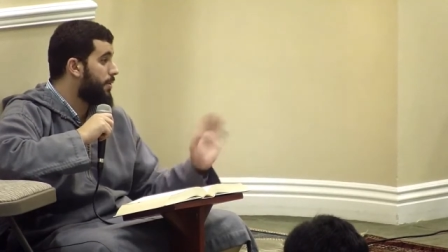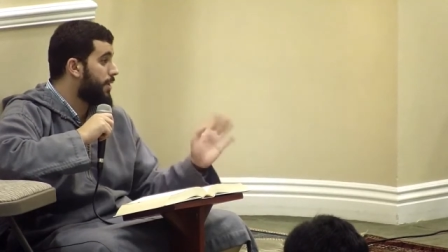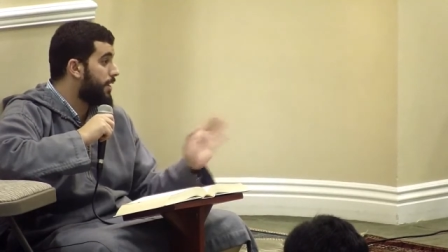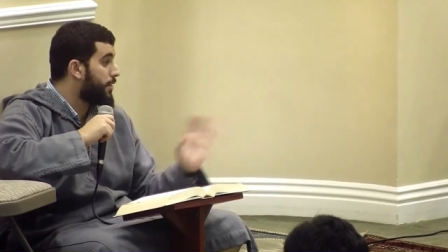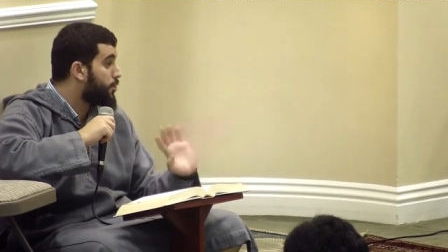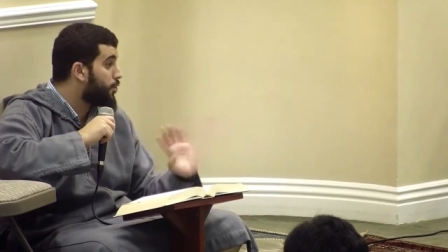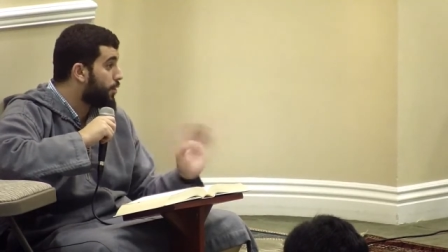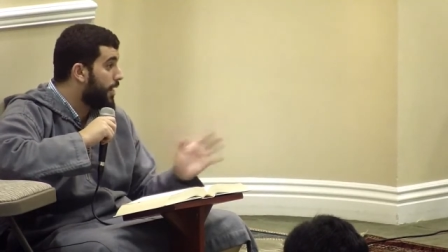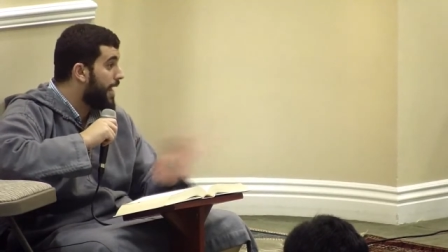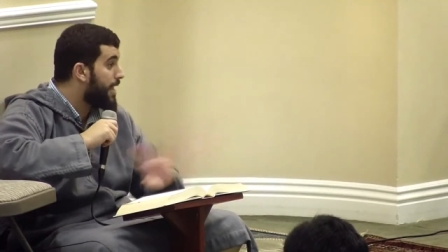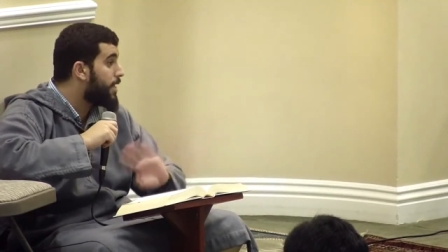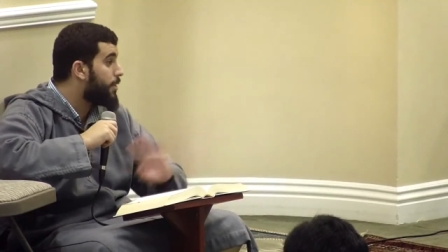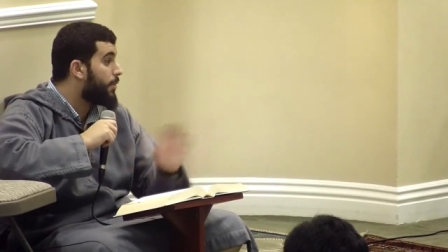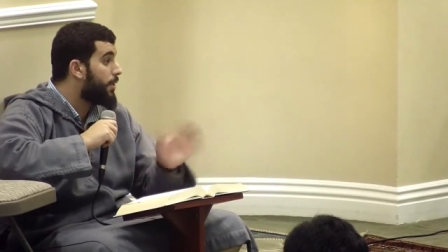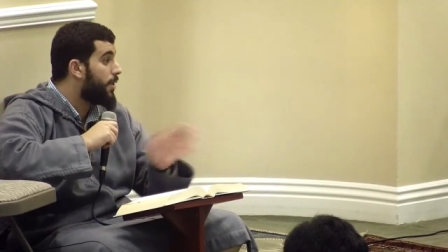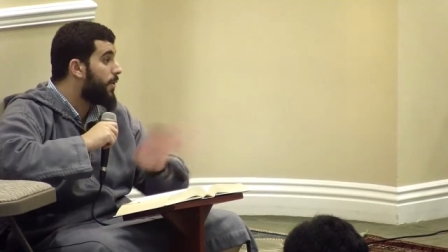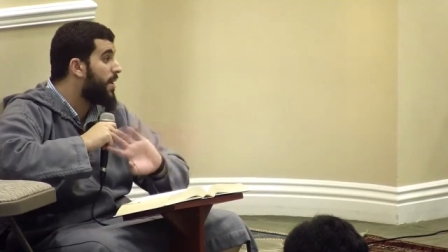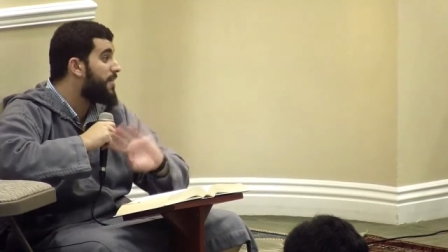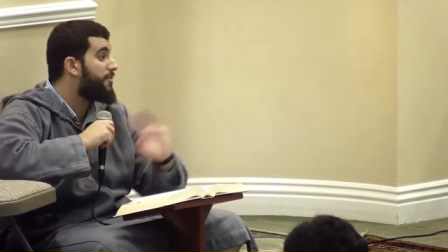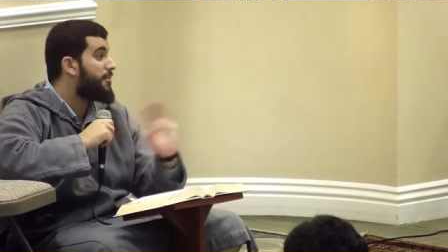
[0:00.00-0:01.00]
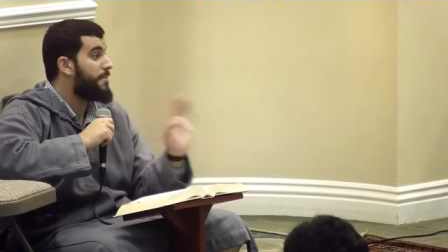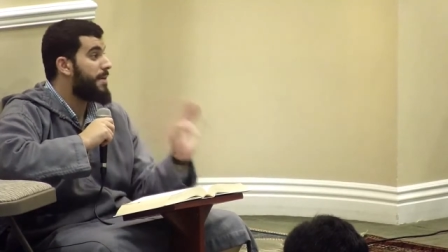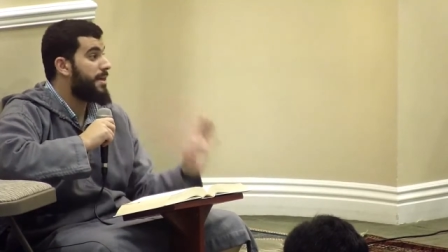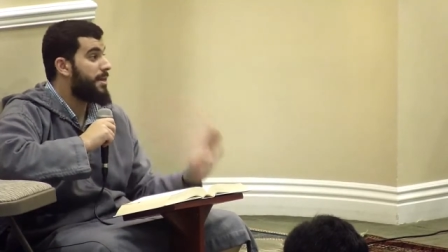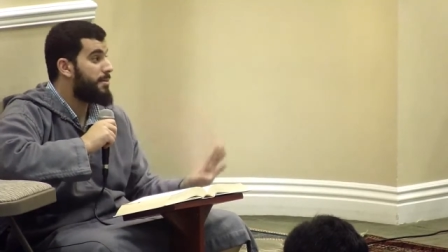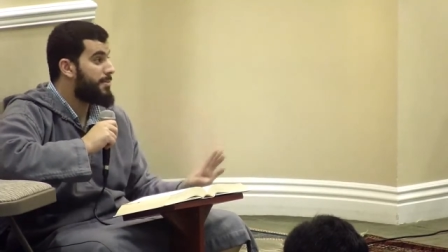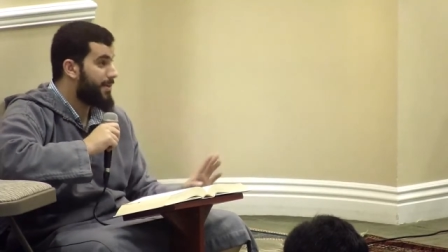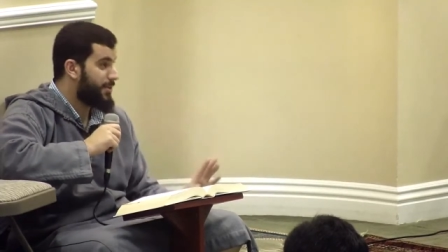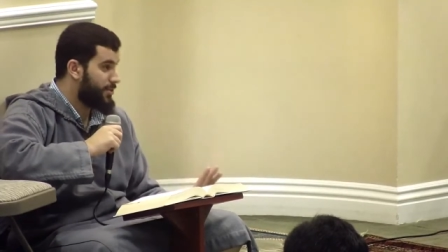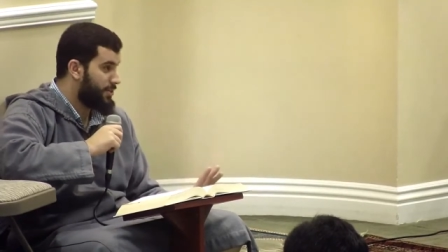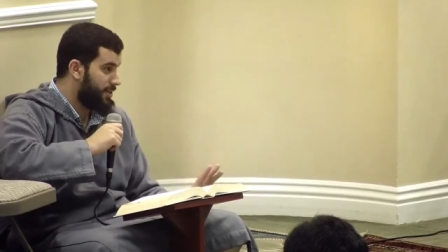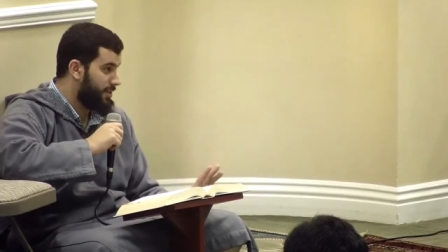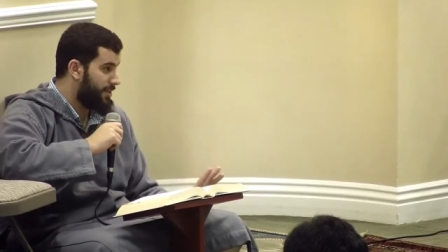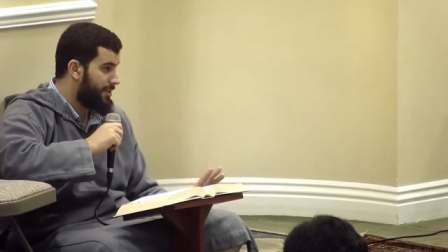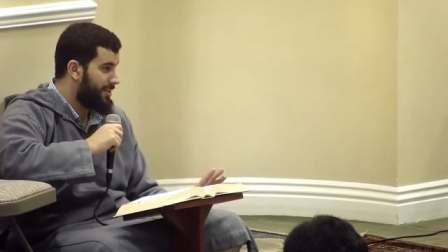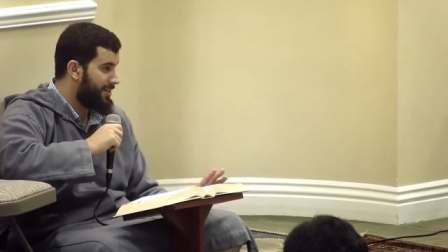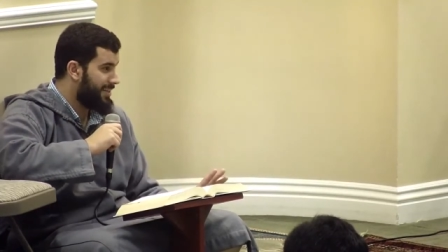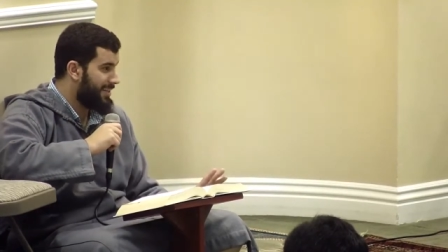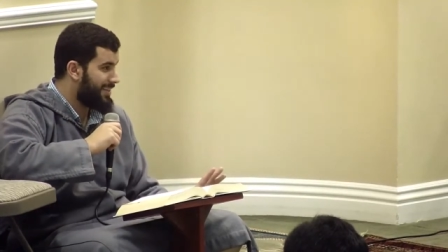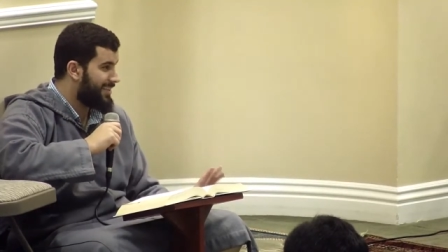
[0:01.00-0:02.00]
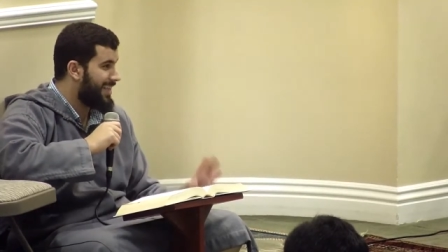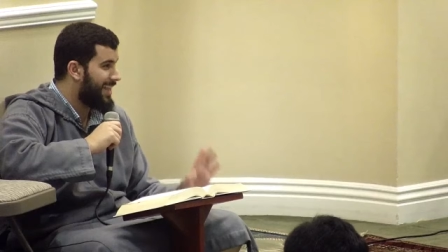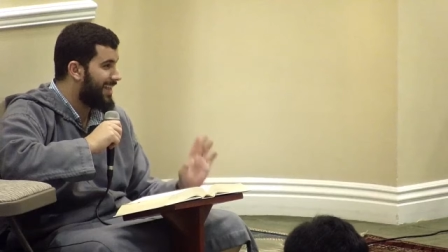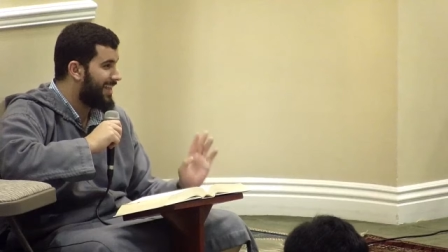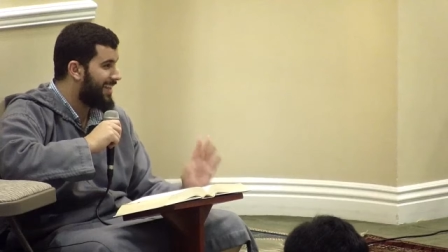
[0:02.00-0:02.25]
And we don't want to turn anyone away from any masjid.